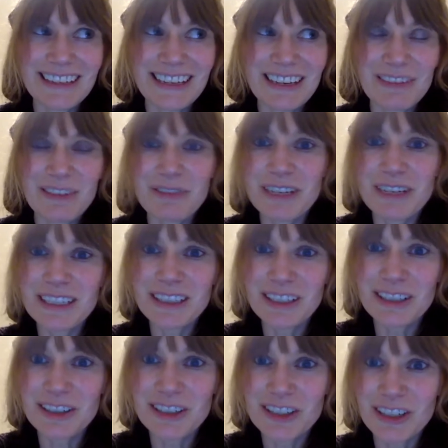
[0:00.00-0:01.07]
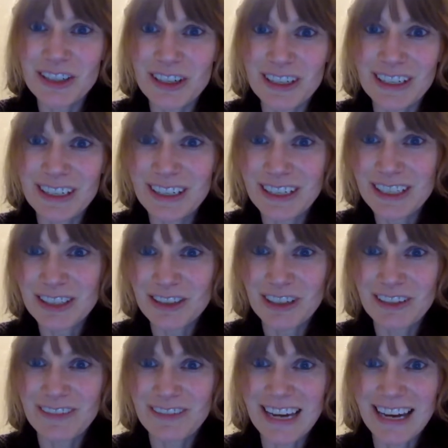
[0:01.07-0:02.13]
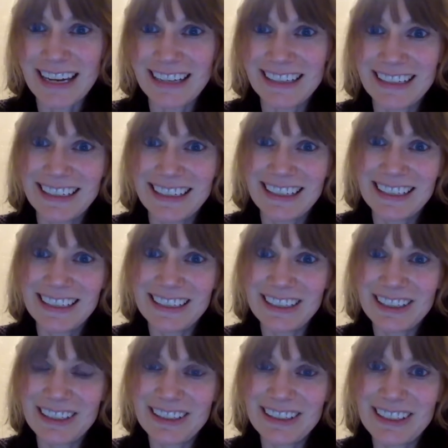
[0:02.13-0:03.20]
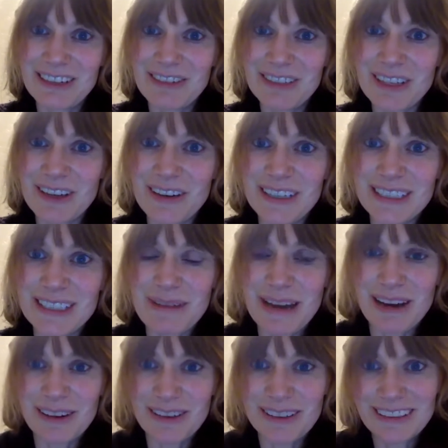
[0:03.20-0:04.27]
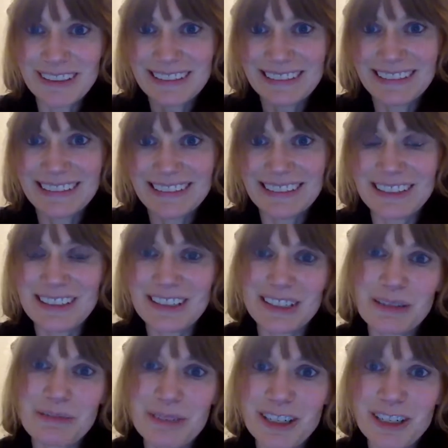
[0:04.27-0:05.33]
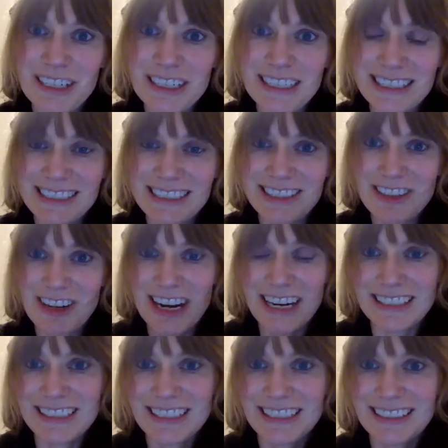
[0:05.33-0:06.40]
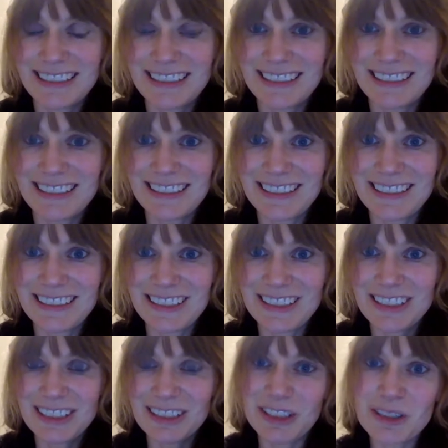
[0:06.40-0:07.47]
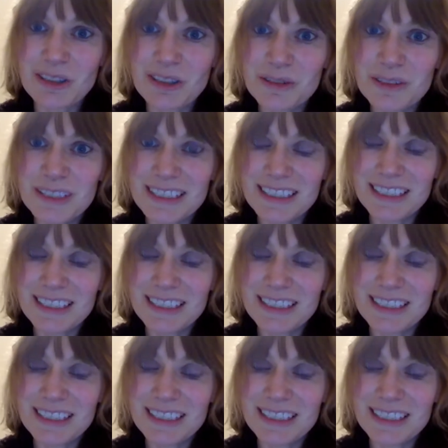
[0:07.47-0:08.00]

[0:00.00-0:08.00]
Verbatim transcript: you read the literature on the history of that, it was always about the communities trying to use